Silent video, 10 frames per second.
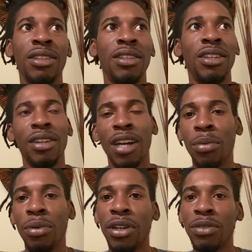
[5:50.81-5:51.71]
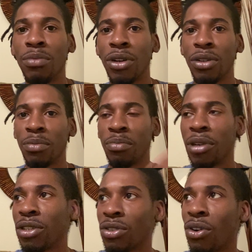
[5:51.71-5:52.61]
need a couple $100 more, let me pay
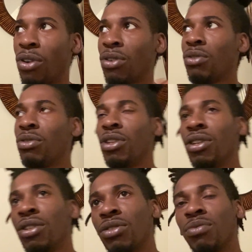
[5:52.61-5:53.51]
this car note and then